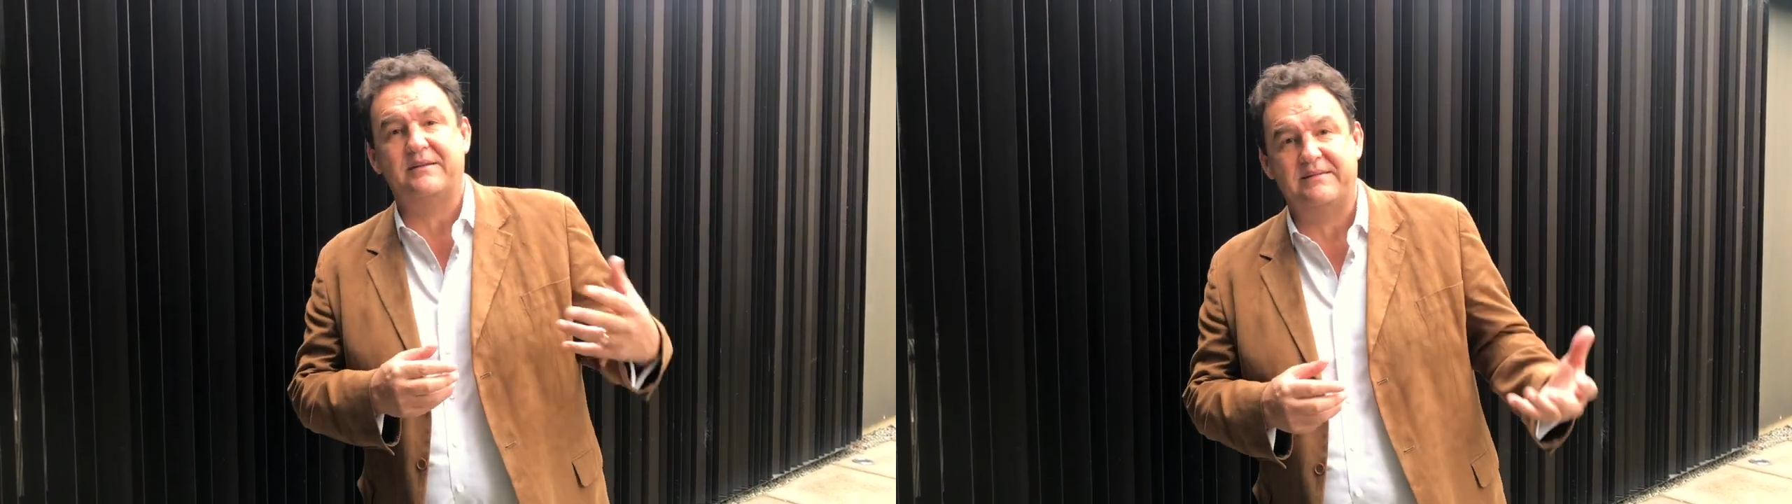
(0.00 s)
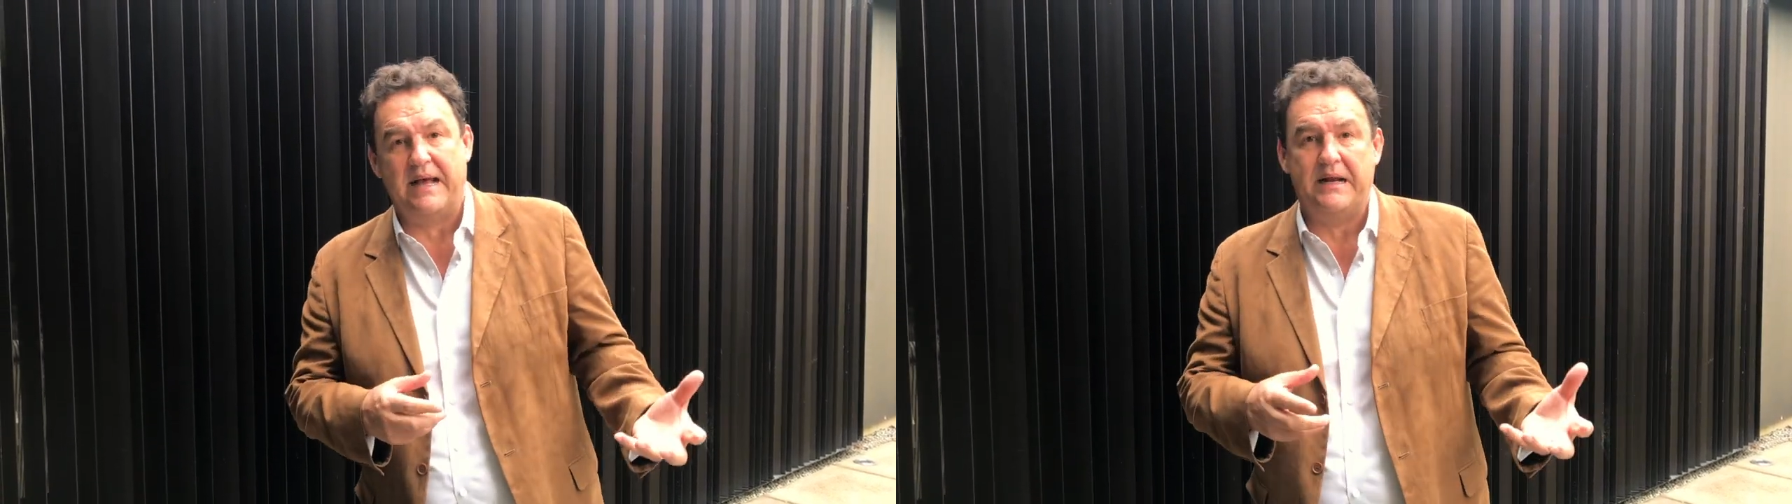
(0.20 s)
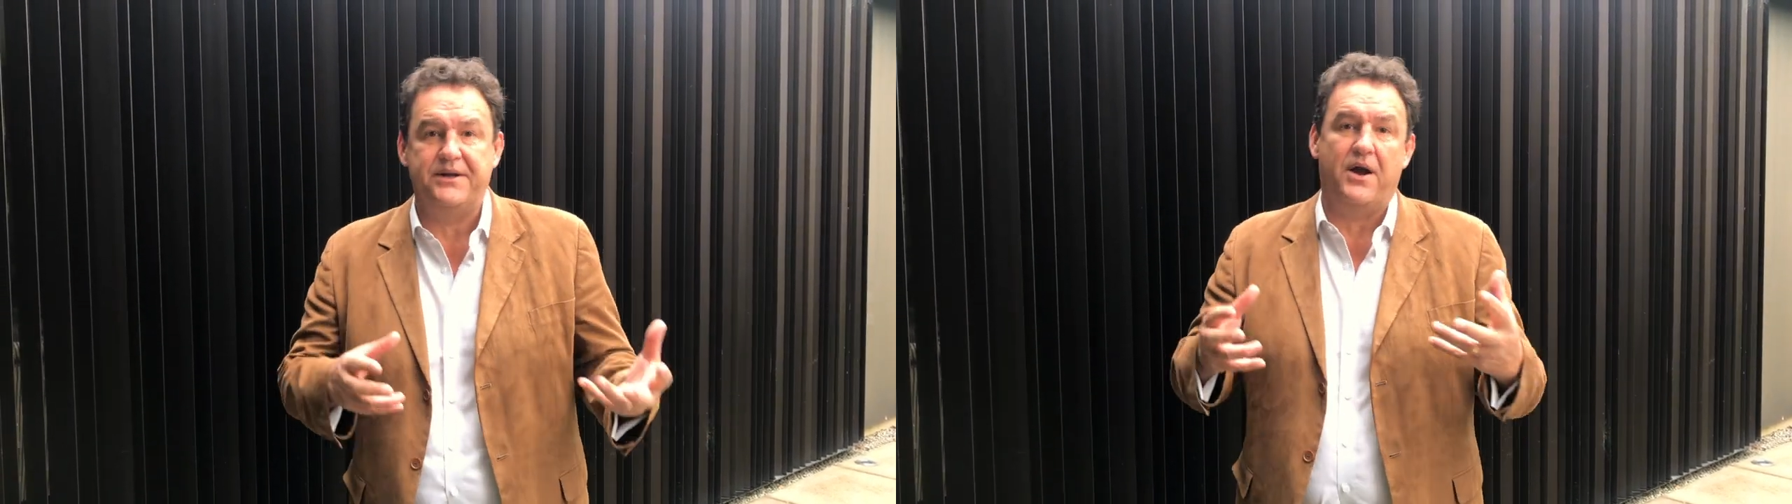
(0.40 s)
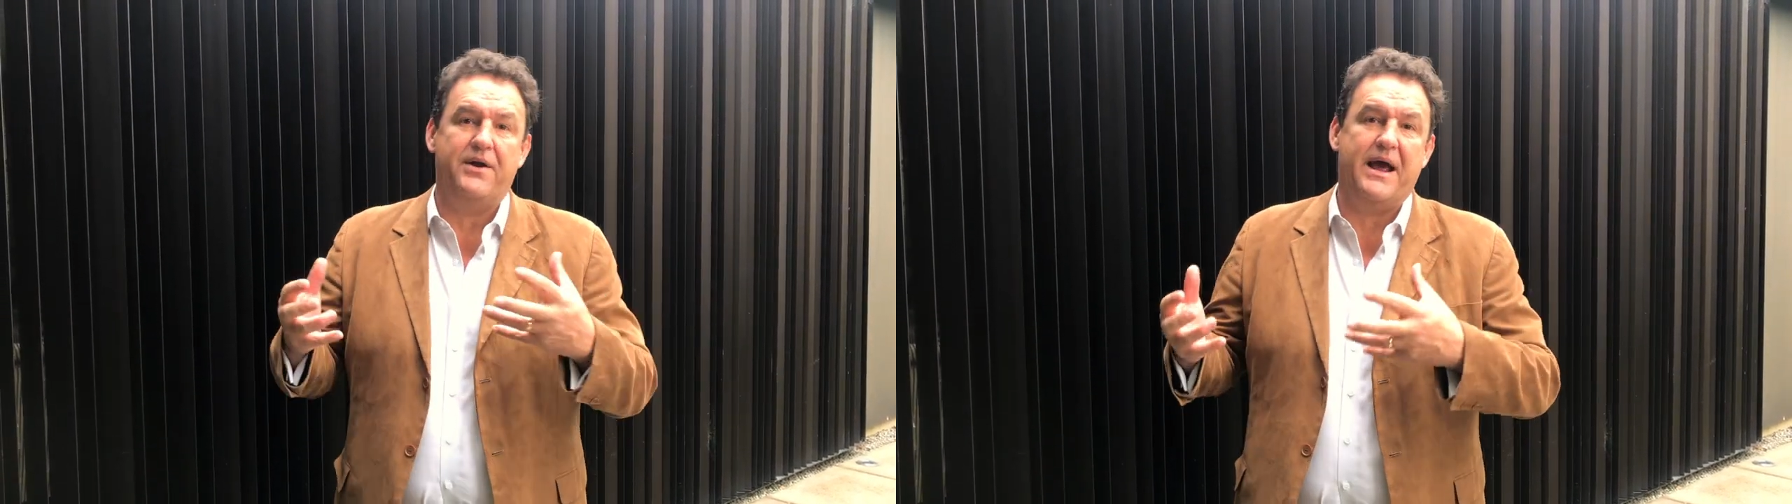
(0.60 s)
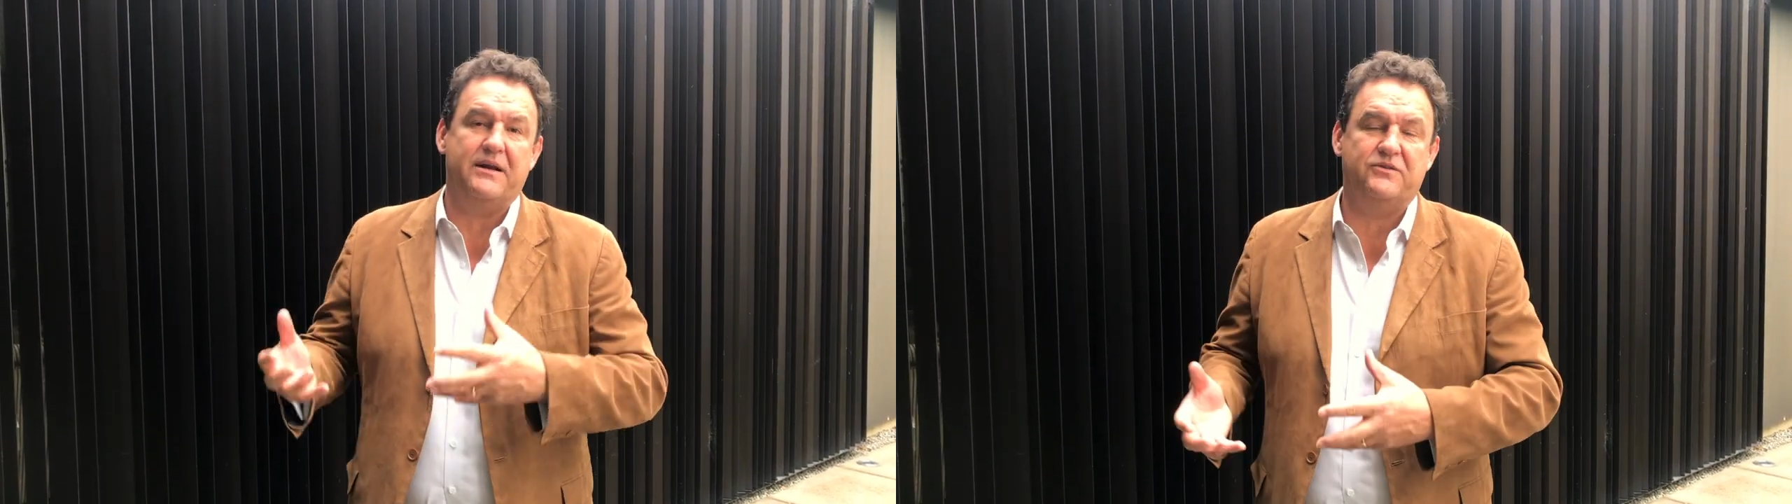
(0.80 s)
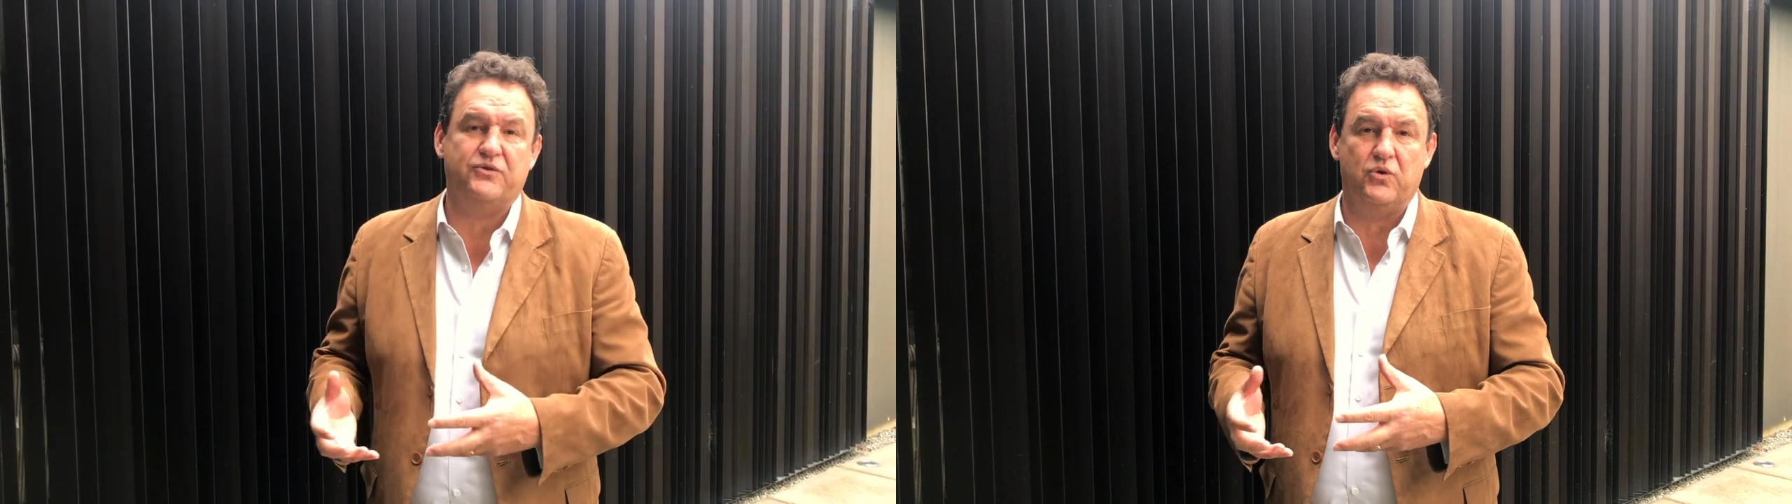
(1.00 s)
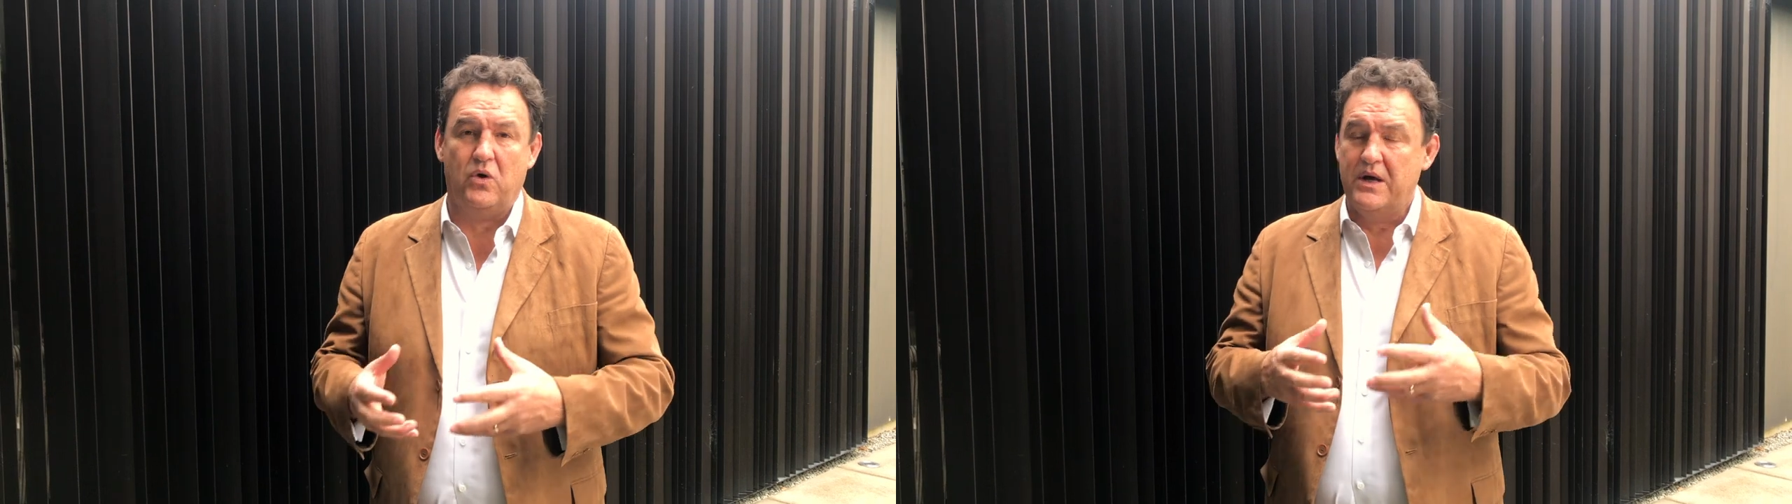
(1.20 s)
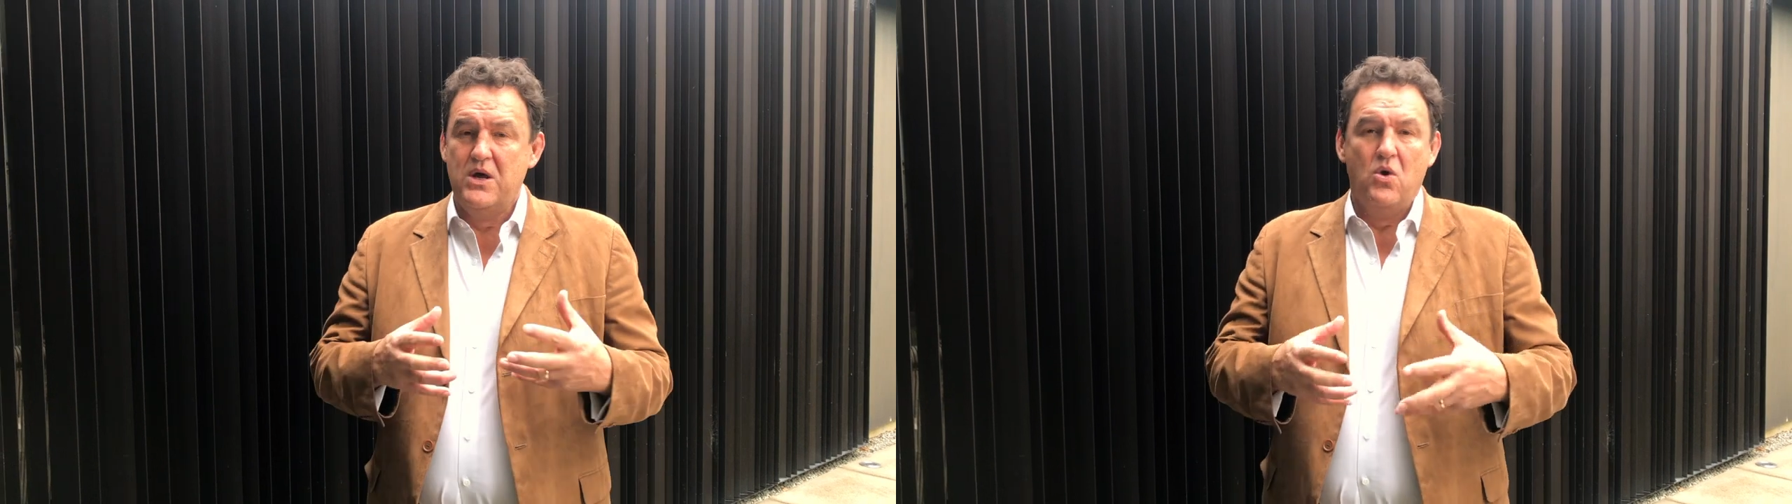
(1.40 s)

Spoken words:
to sell. You don't know how to store.